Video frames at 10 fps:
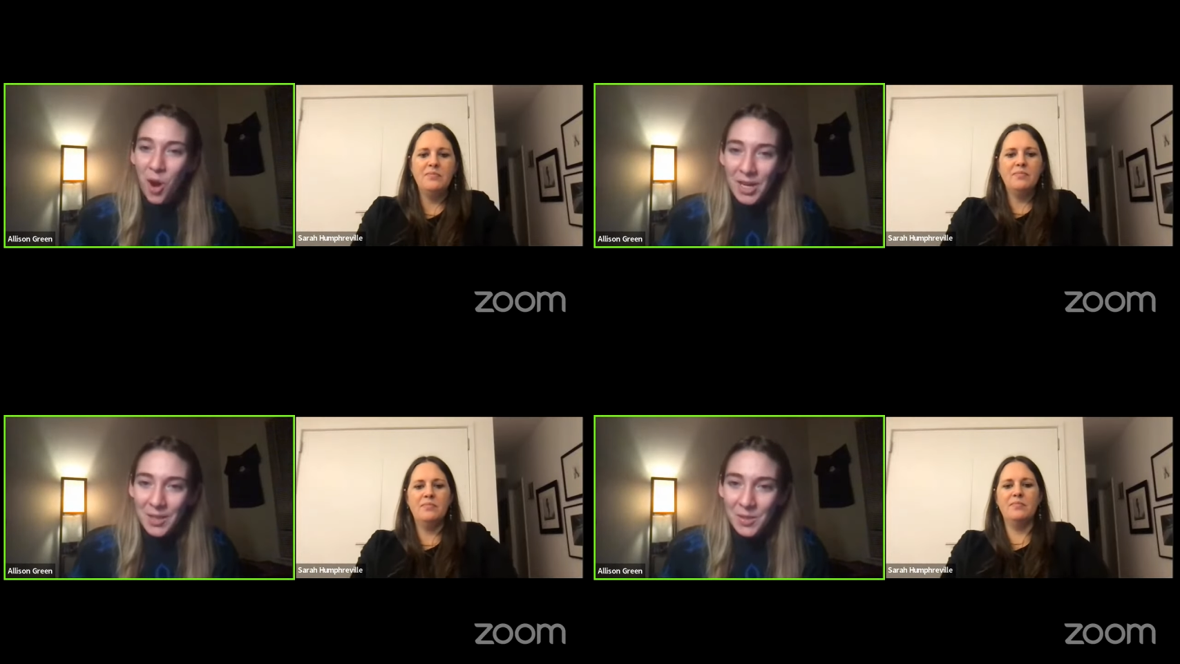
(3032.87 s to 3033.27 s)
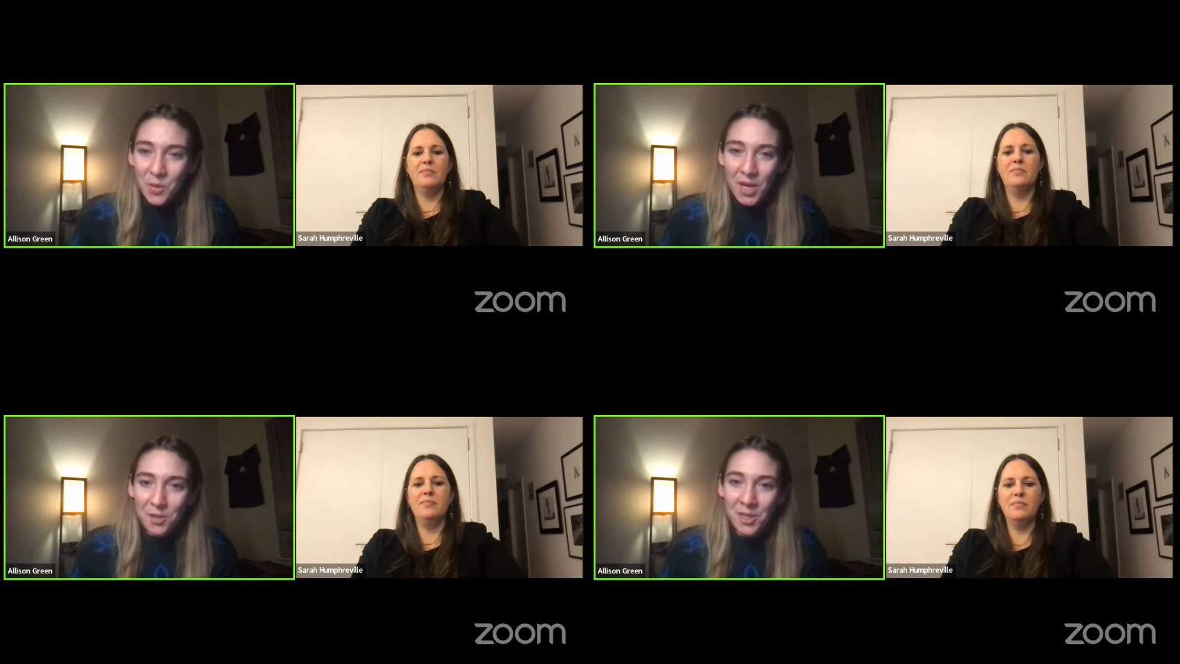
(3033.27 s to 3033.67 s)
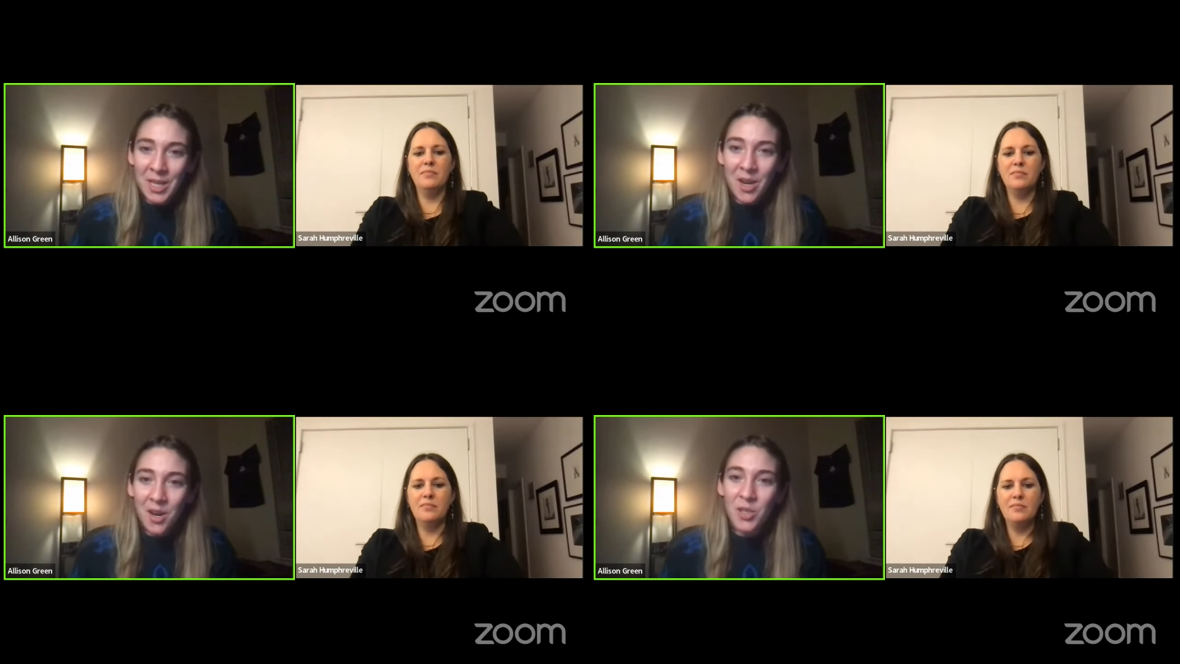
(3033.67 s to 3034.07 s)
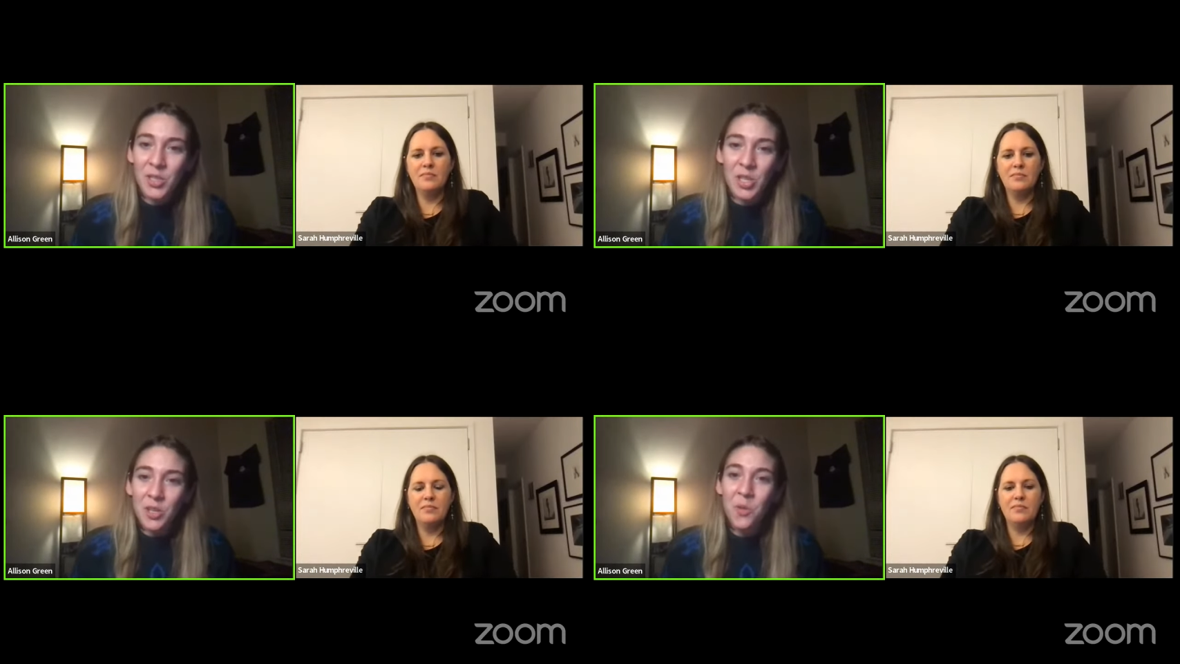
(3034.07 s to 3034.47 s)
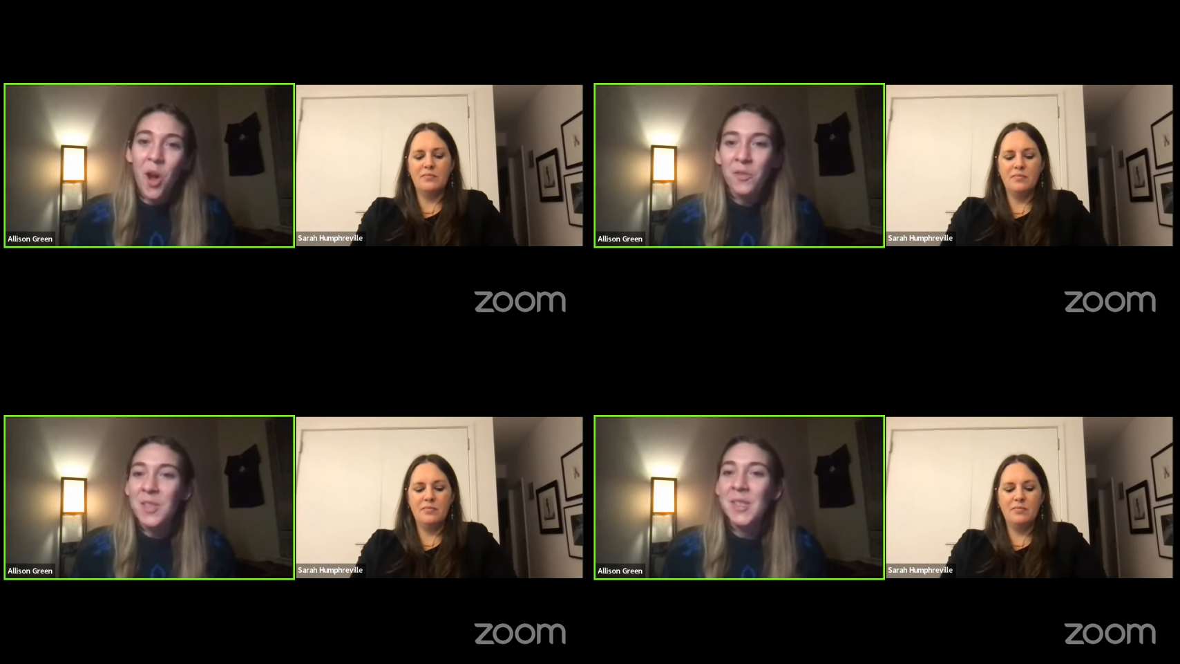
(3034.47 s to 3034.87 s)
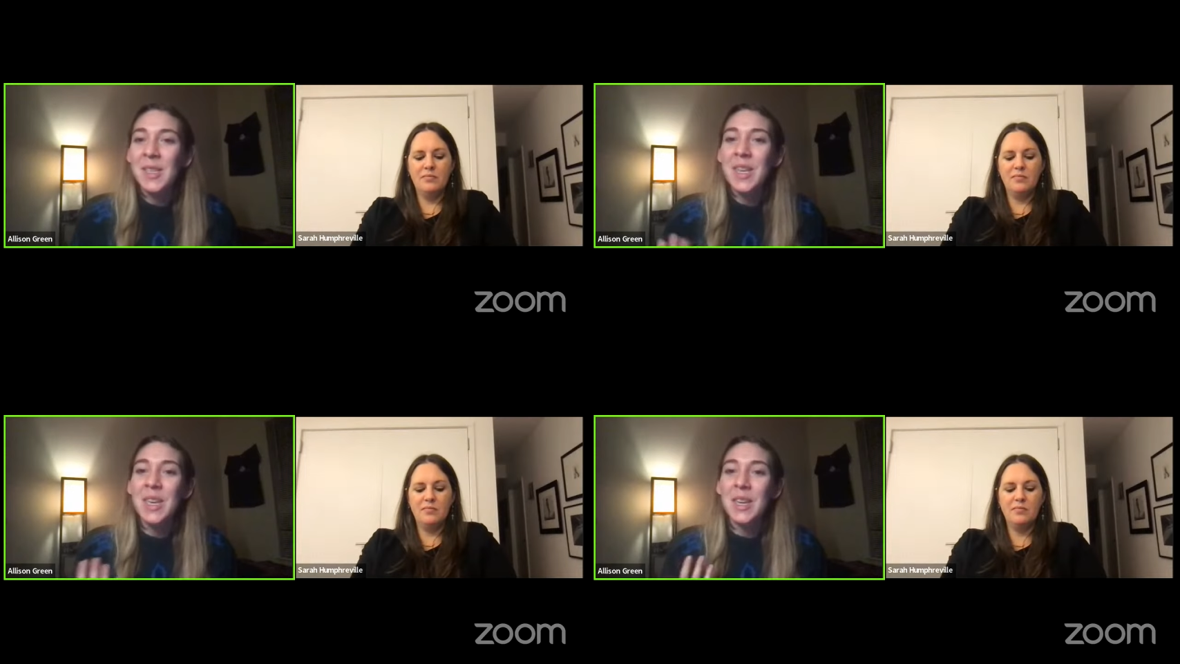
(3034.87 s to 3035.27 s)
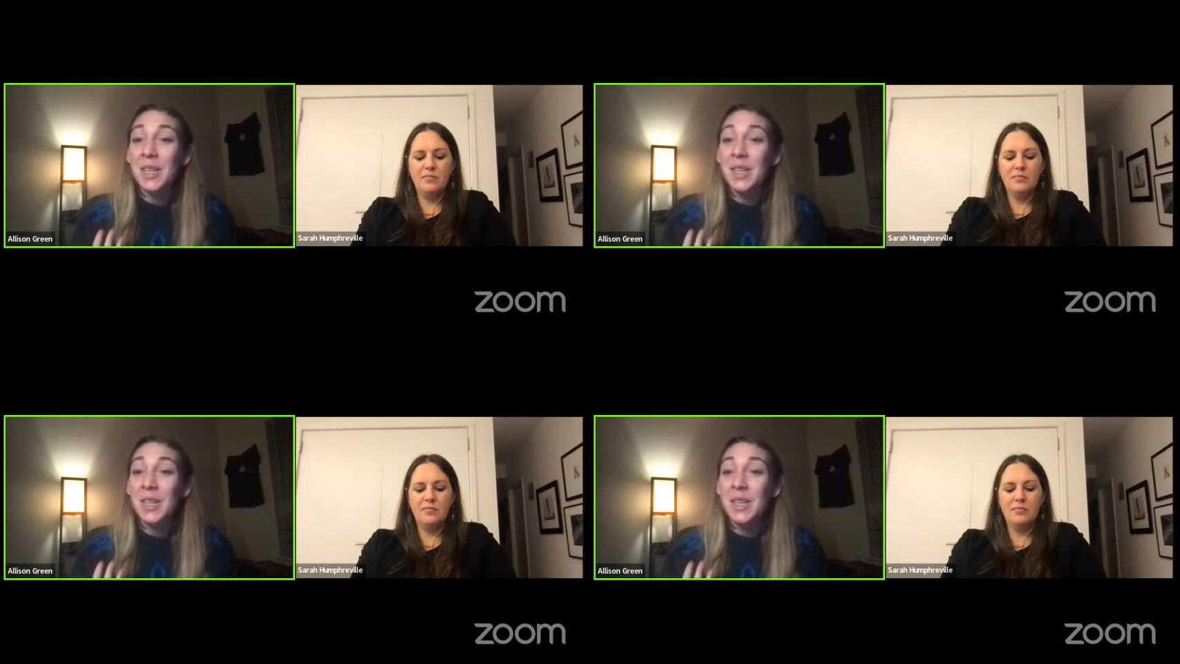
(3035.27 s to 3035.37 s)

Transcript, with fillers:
Speaker 1: audience question here Do you often see